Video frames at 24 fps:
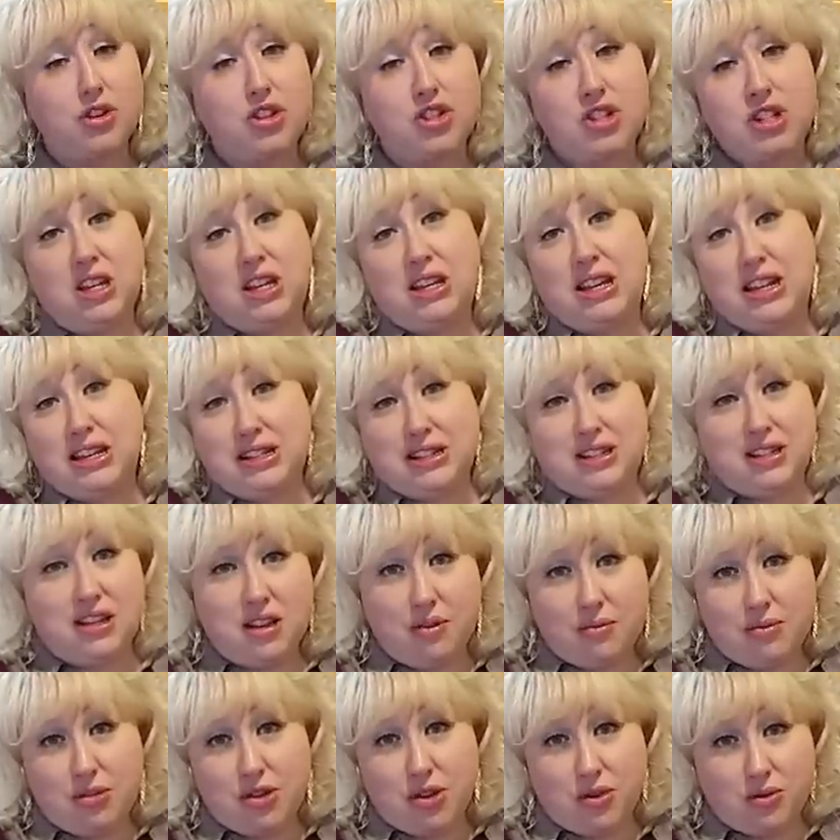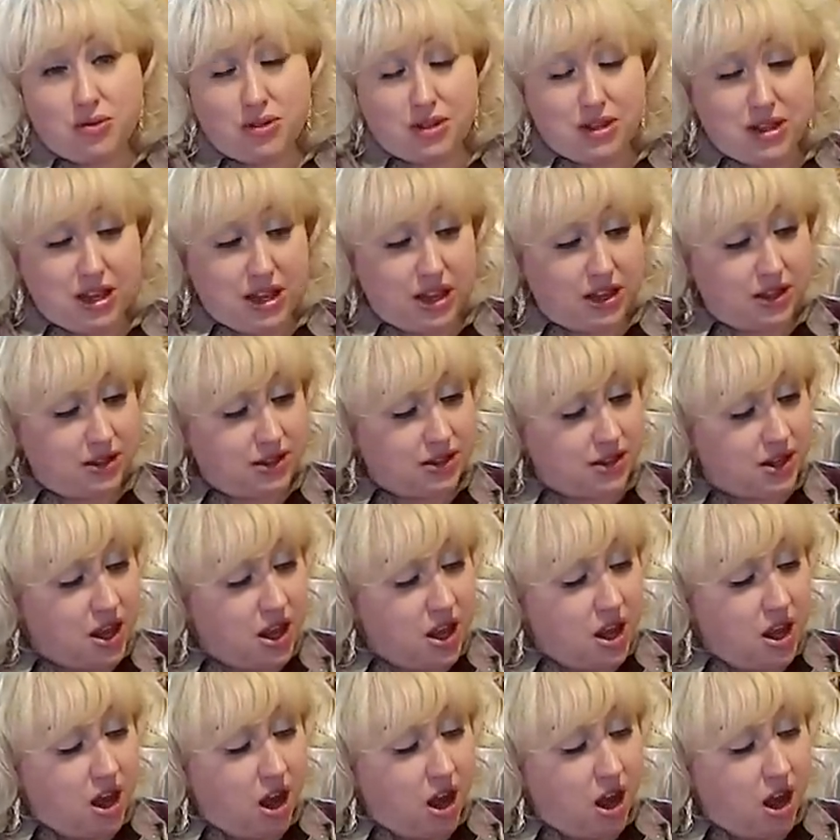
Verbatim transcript: She gets them those links.